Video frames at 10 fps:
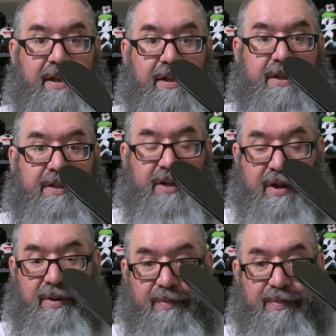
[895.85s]

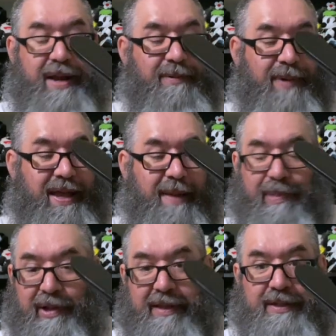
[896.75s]
So right away, I
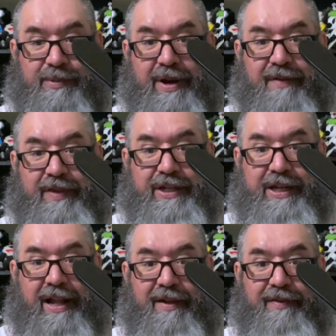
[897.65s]
pulled this one off the
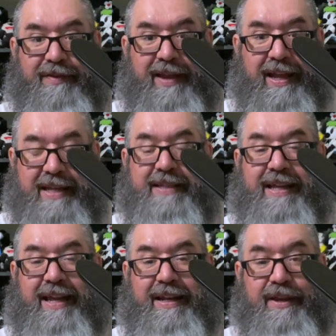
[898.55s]
shelf, and he
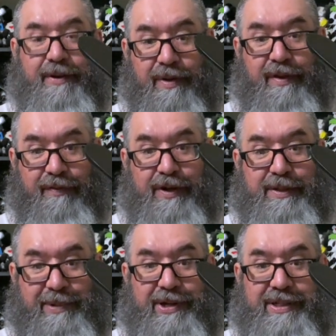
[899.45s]
said, you're the first
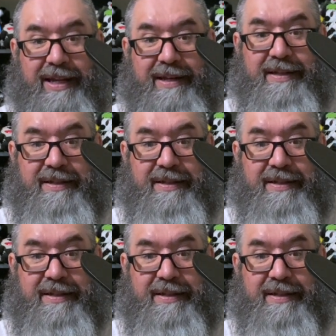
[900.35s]
person to